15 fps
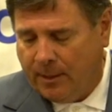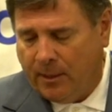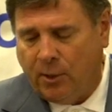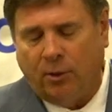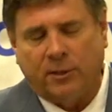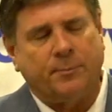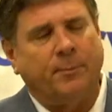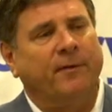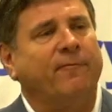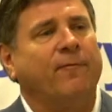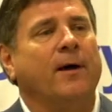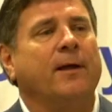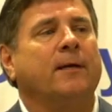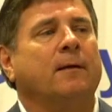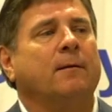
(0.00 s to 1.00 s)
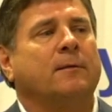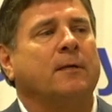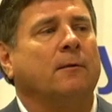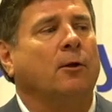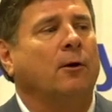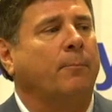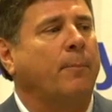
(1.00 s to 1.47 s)
You know, it's been fun
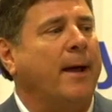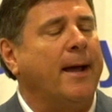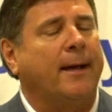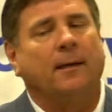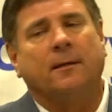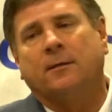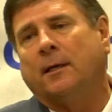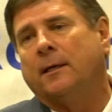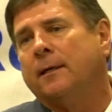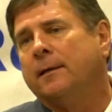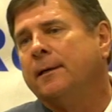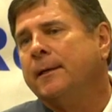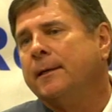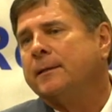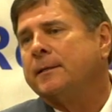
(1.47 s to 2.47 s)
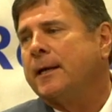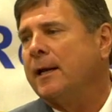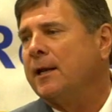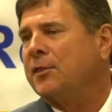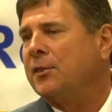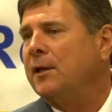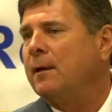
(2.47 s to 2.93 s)
to look back and to
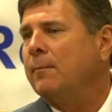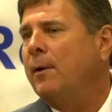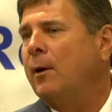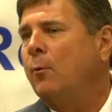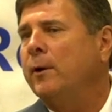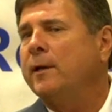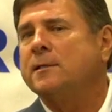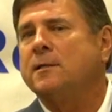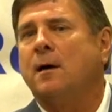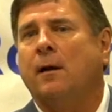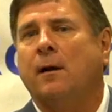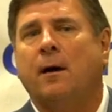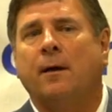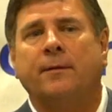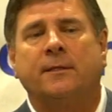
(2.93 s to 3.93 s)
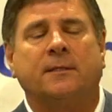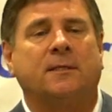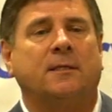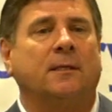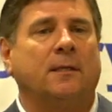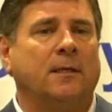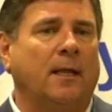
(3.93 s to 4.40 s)
kind of think about what has gone on
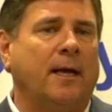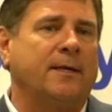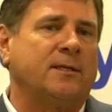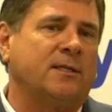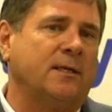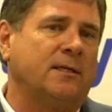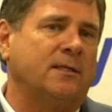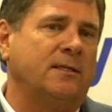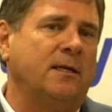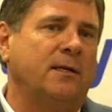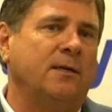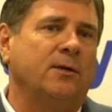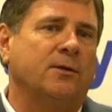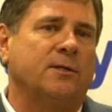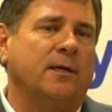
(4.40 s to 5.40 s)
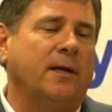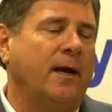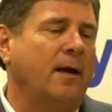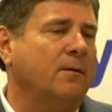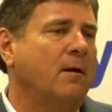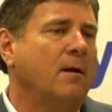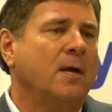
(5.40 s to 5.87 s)
the last 16 years and
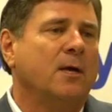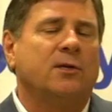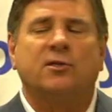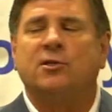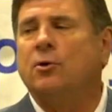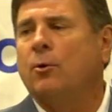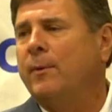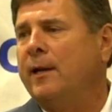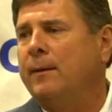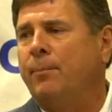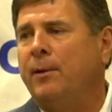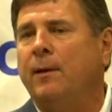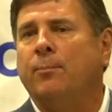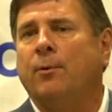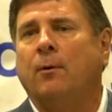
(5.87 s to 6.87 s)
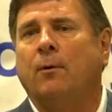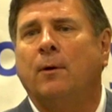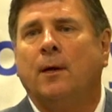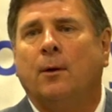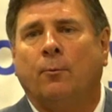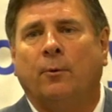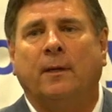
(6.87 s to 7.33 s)
how so many people
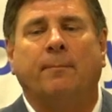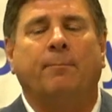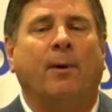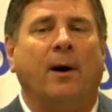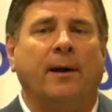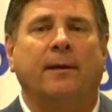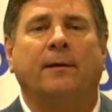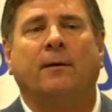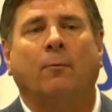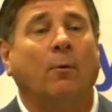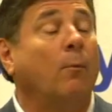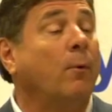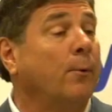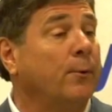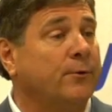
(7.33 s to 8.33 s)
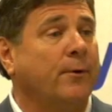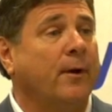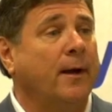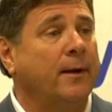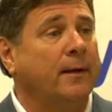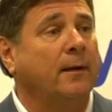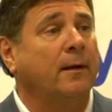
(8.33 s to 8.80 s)
really bought into what we were
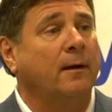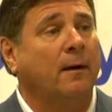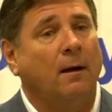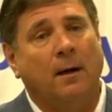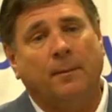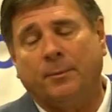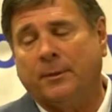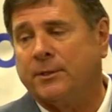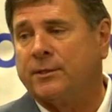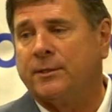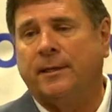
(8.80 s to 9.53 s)
trying to get accomplished.